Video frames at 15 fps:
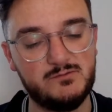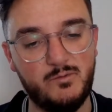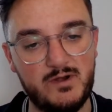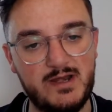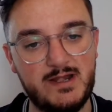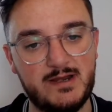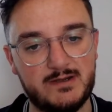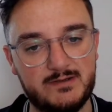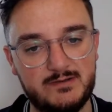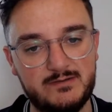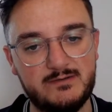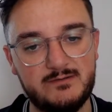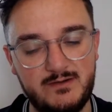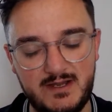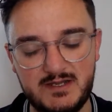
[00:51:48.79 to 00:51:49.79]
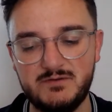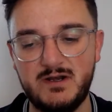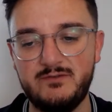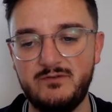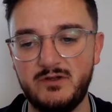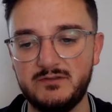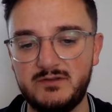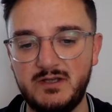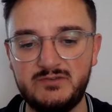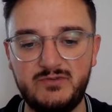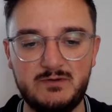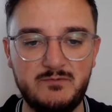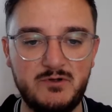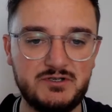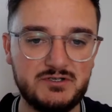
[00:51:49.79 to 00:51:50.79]
We need it. Nice one, everyone. Thanks
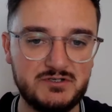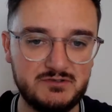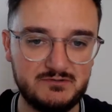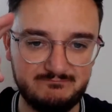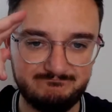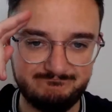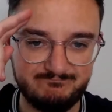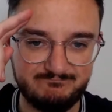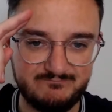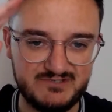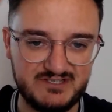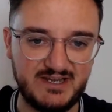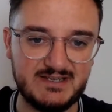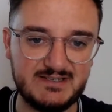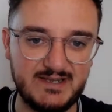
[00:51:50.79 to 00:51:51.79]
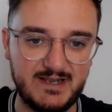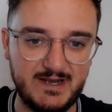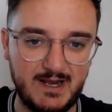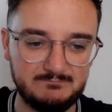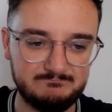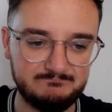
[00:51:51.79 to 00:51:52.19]
very much. See you later.